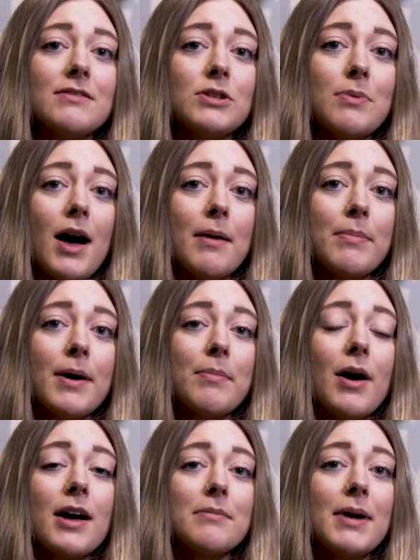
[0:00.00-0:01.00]
pop
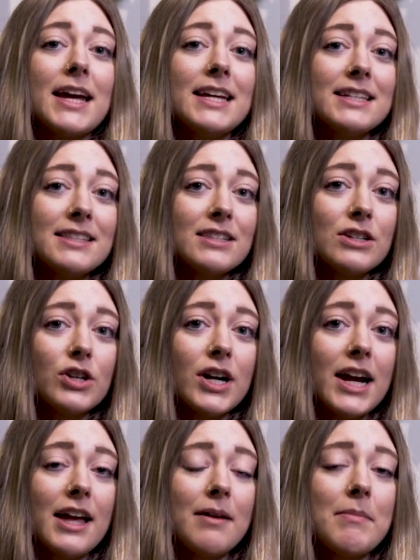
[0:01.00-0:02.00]
up on my
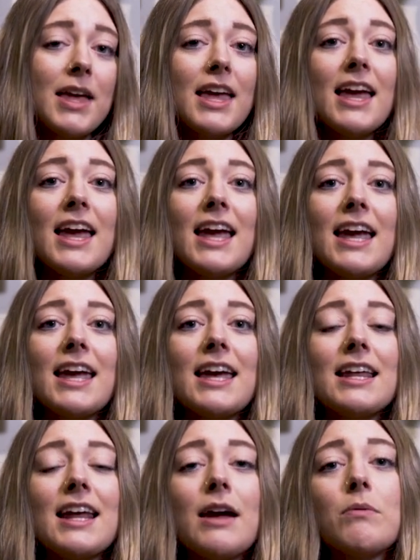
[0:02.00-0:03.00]
Instagram
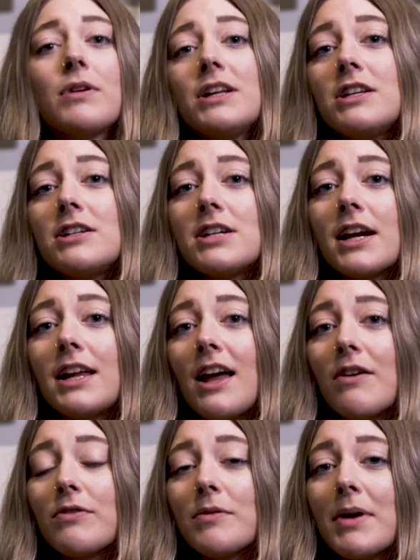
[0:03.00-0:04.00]
and I wanted to check it
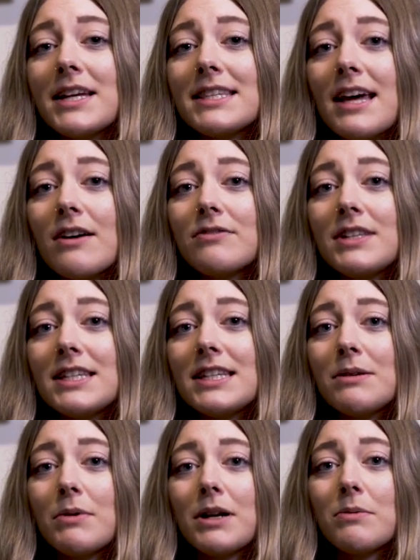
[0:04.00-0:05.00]
out for myself to
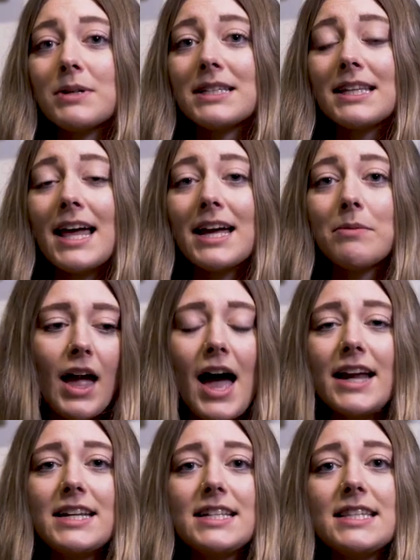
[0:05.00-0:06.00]
see what it was like.
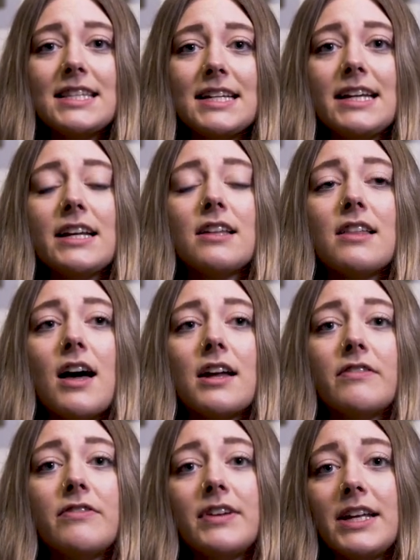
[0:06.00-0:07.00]
I didn't see a
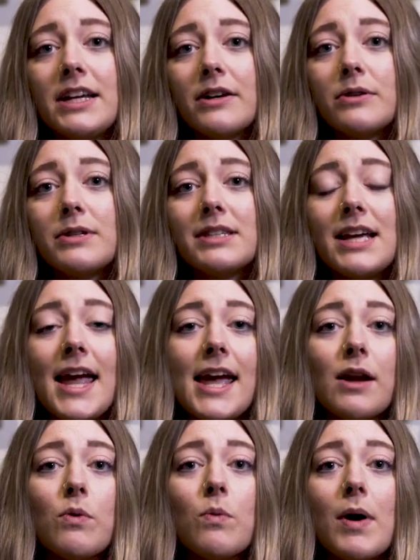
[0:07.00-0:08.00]
lot of videos
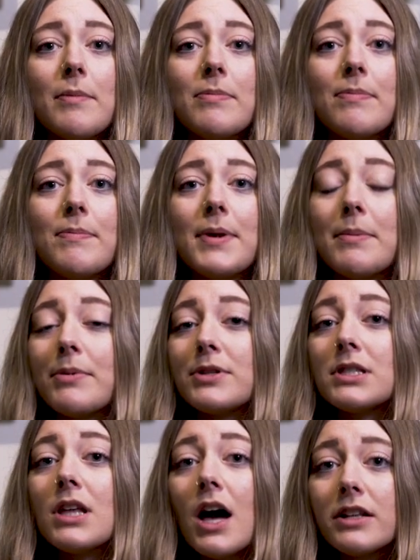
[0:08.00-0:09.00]
saying what
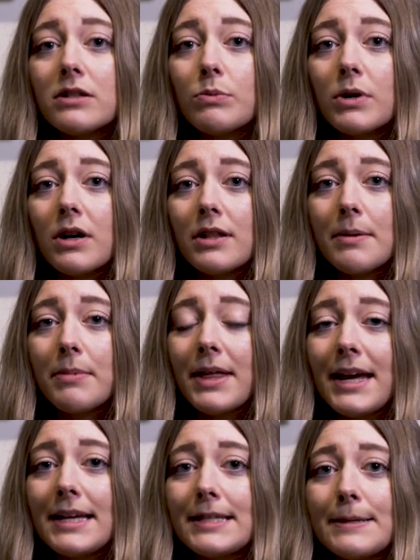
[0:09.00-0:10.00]
people's thoughts were on the
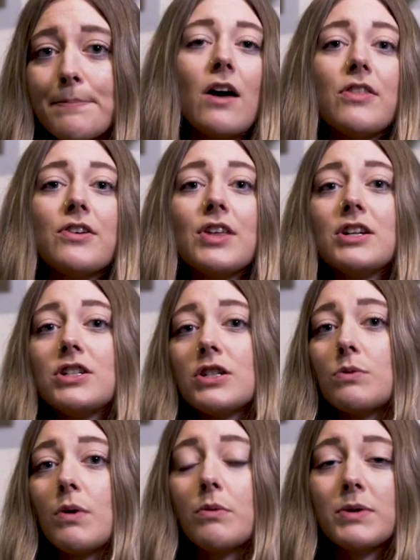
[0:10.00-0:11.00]
place other than
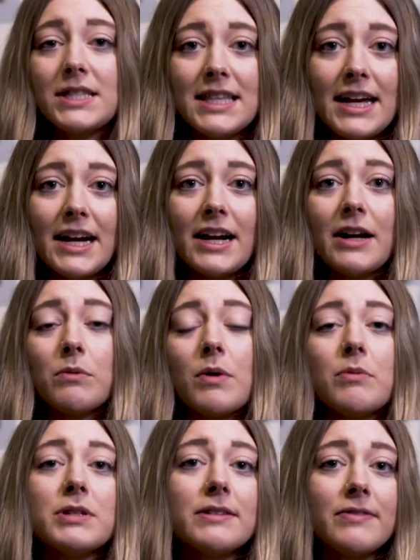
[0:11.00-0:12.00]
just what was there and
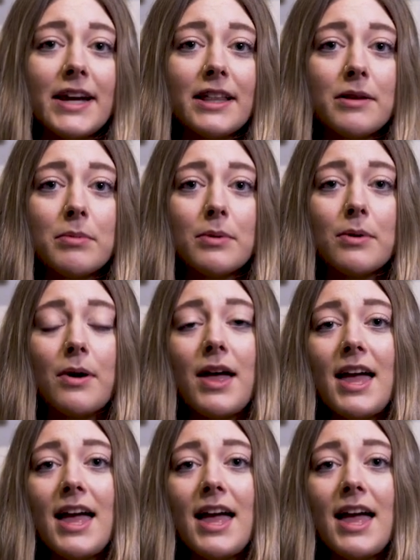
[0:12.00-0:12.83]
what was available